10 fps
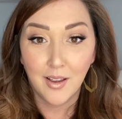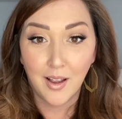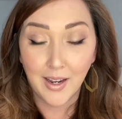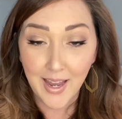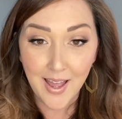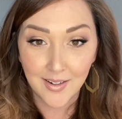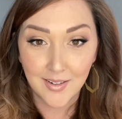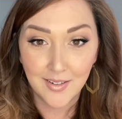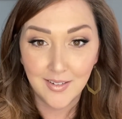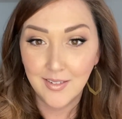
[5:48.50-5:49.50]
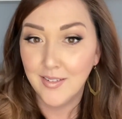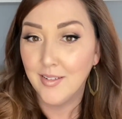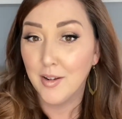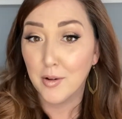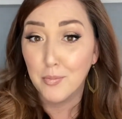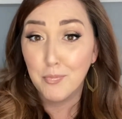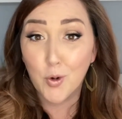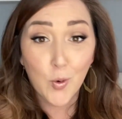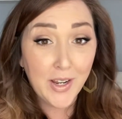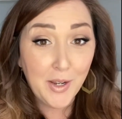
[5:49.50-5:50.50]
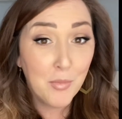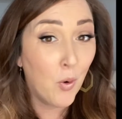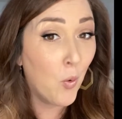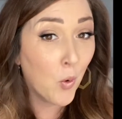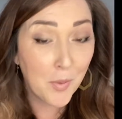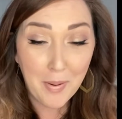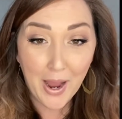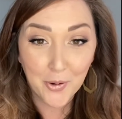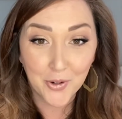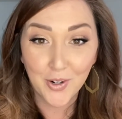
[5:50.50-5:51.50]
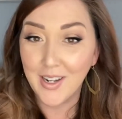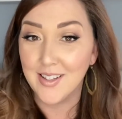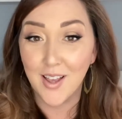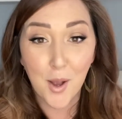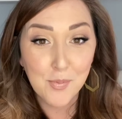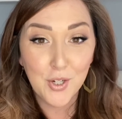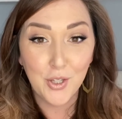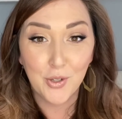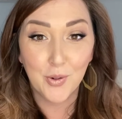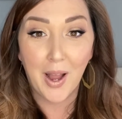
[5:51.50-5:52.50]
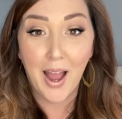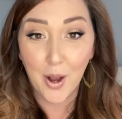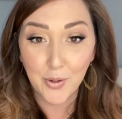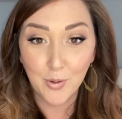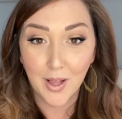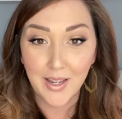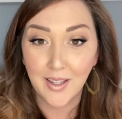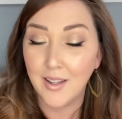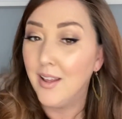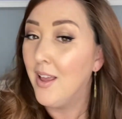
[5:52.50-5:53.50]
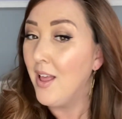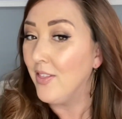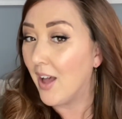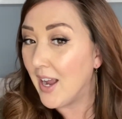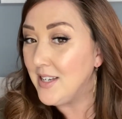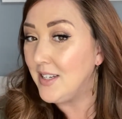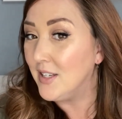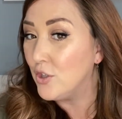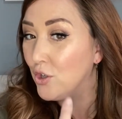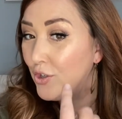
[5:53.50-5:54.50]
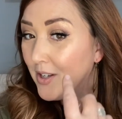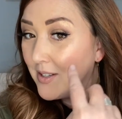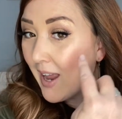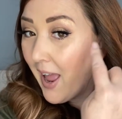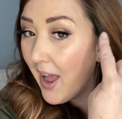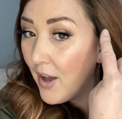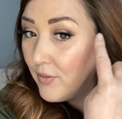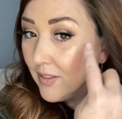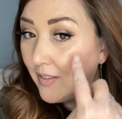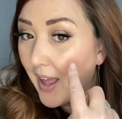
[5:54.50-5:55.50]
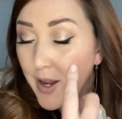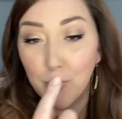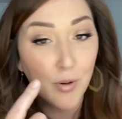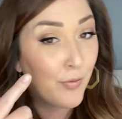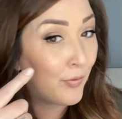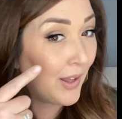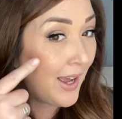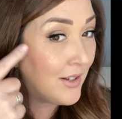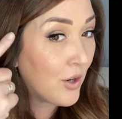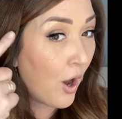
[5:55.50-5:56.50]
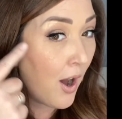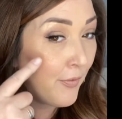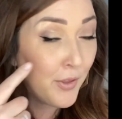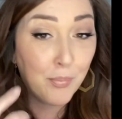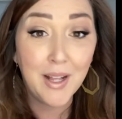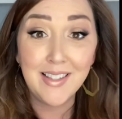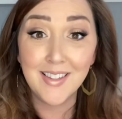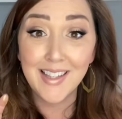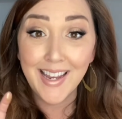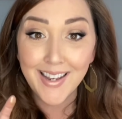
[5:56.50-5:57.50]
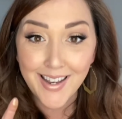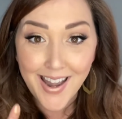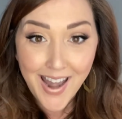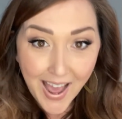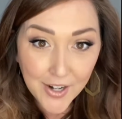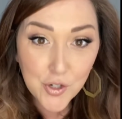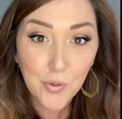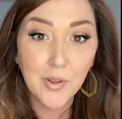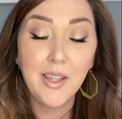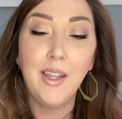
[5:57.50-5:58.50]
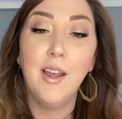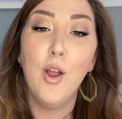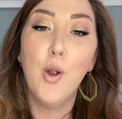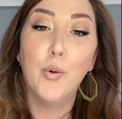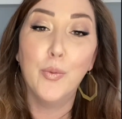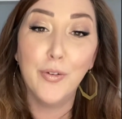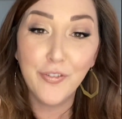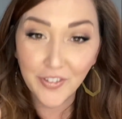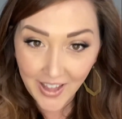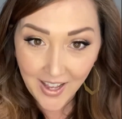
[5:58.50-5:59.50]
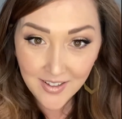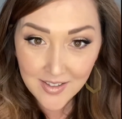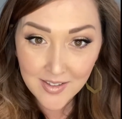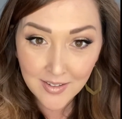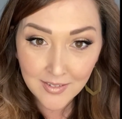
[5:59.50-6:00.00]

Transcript: again, cream or powder, it's up to you how you like it. The idea is to just have light reflect off the places it naturally reflects,